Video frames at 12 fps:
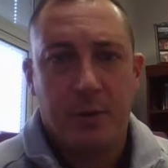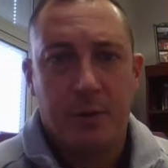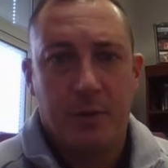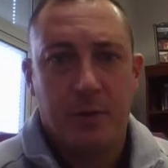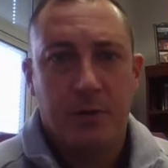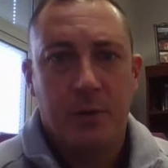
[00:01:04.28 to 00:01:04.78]
for
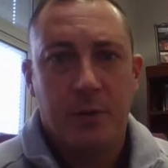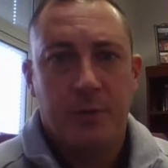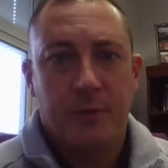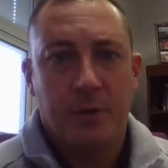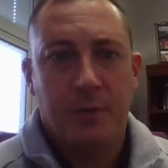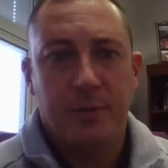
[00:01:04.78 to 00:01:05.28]
all
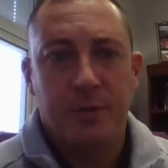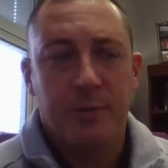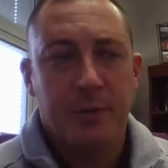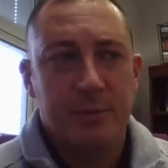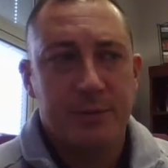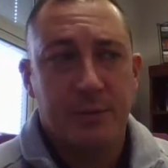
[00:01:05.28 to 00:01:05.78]
our
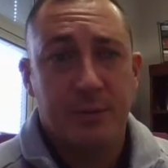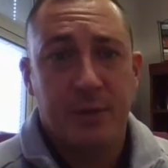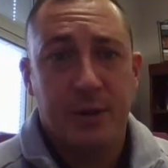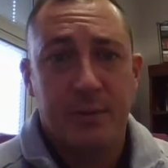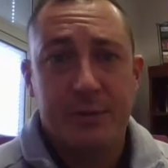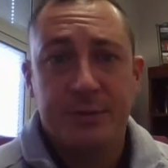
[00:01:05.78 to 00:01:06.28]
community members that we
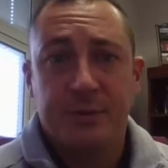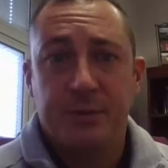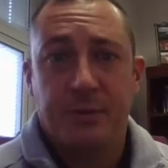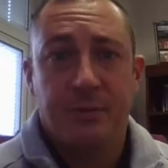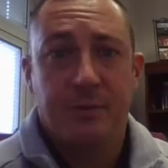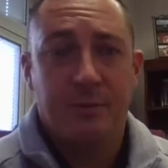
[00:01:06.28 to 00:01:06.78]
will not be in
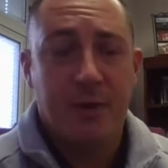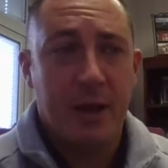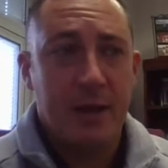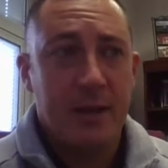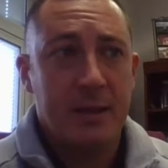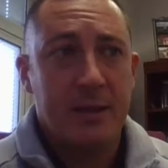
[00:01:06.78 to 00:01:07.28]
school on
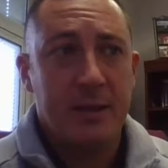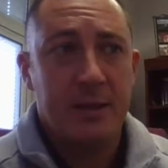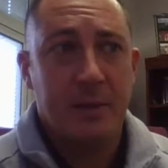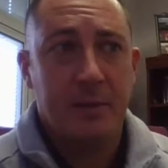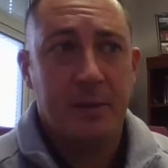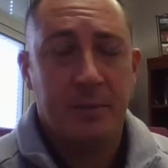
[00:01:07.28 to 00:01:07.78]
Friday.
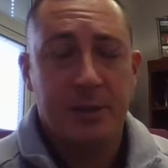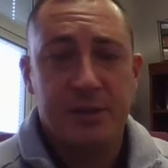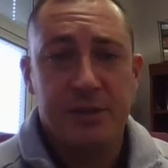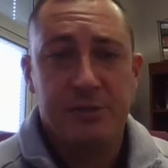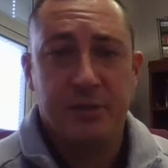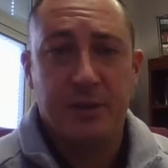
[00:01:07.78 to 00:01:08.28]
It'll be a
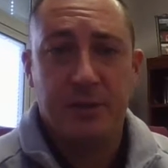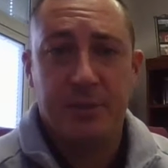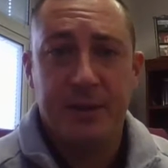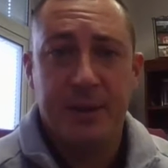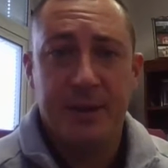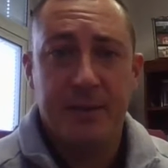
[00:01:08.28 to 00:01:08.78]

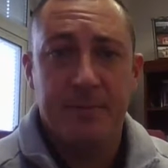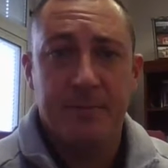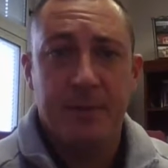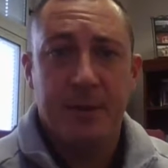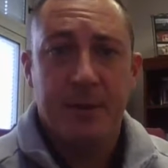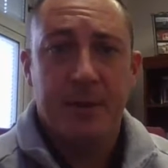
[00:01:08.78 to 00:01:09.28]
teacher-only day
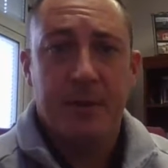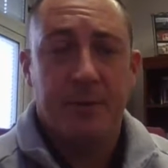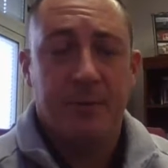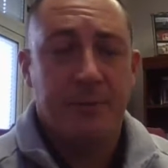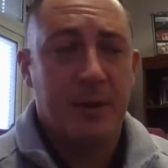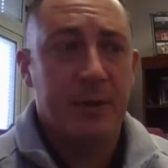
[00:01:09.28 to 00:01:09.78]

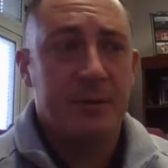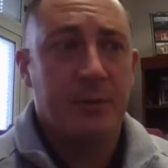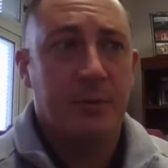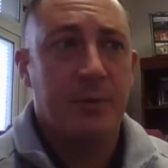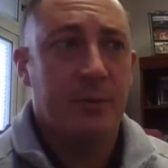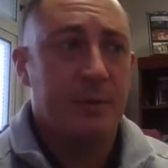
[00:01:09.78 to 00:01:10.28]
on Friday,
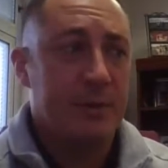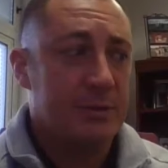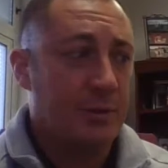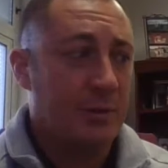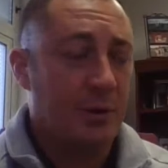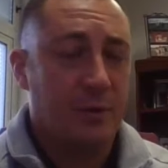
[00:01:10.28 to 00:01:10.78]
so we will be
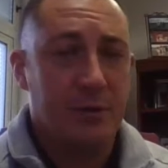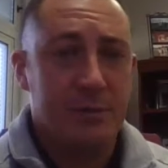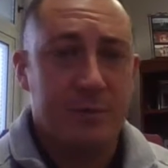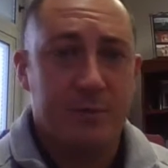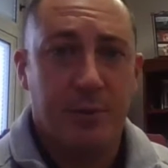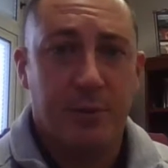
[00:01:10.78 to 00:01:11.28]
starting our
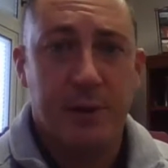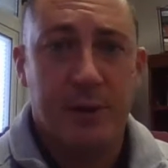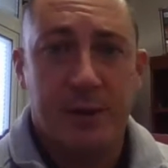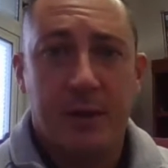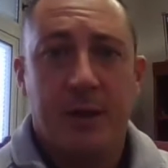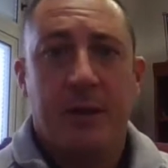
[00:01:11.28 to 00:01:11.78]
Christmas
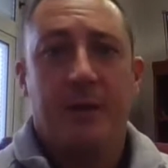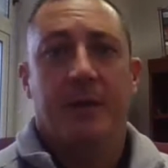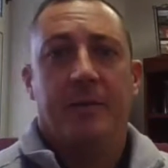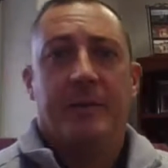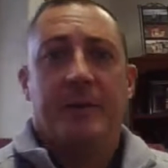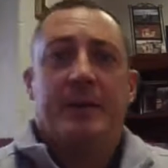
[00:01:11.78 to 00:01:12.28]
break
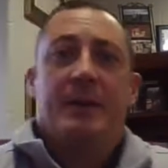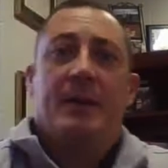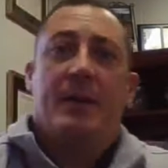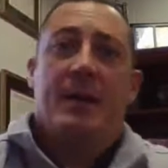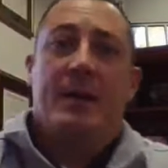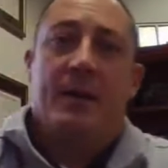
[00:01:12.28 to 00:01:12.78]
then.
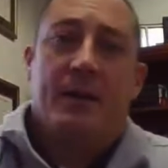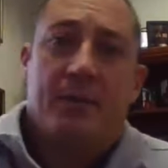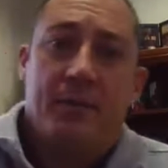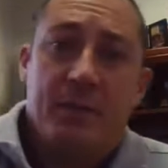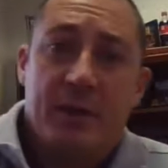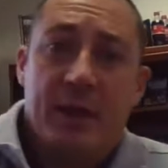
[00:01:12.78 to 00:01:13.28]

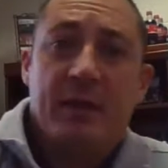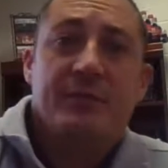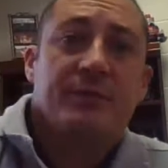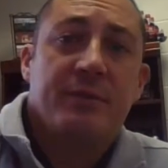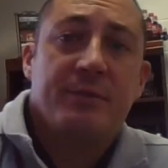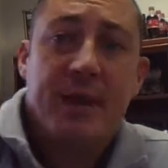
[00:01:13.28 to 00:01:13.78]
And we will not have
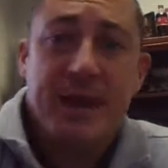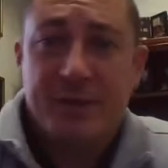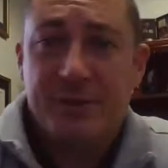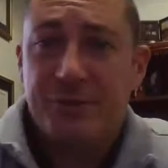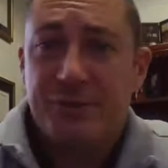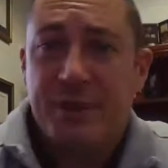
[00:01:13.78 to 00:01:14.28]
students
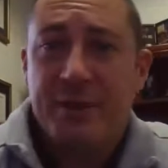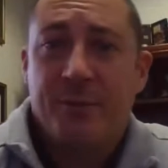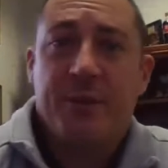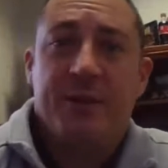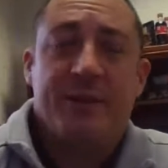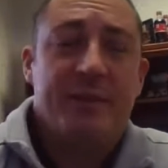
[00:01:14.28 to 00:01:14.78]
back until
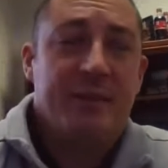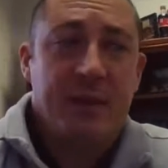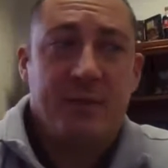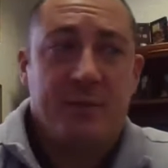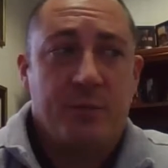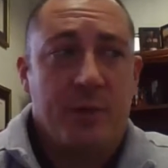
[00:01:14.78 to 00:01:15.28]
January the
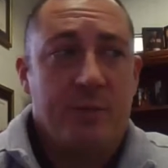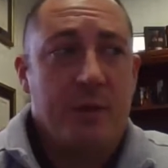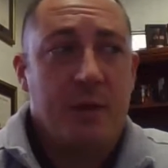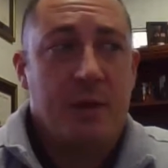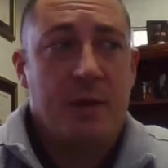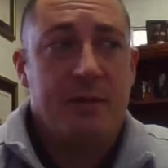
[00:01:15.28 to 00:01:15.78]
6th. We have a
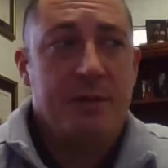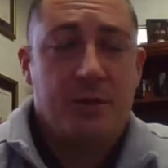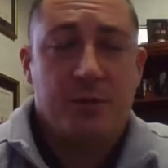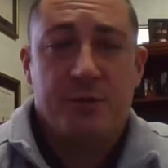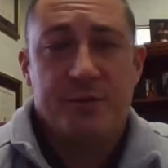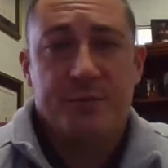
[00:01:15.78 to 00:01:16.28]
nice
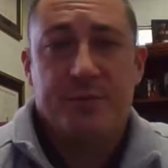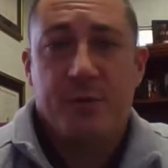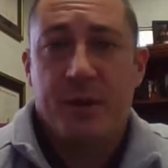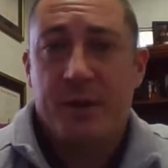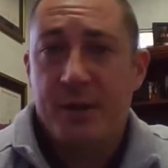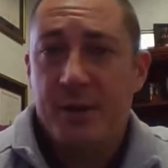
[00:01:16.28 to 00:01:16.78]
Christmas
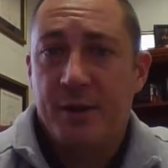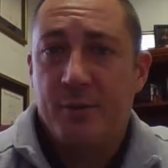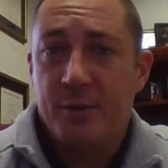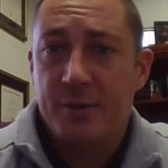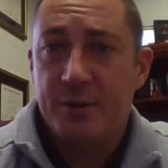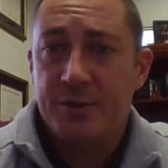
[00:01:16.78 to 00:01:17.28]
break here, and I
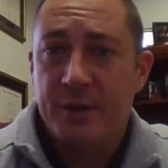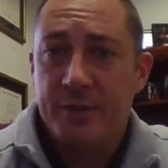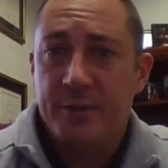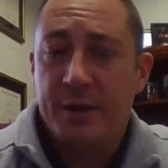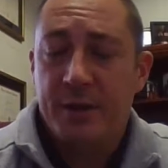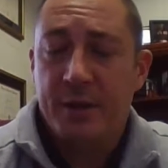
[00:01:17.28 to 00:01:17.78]
want to wish
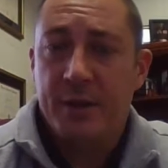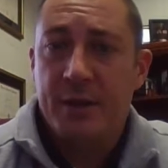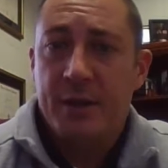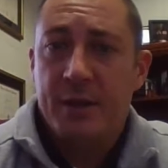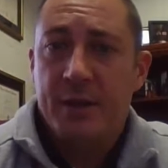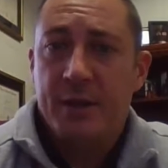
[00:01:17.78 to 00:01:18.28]
everybody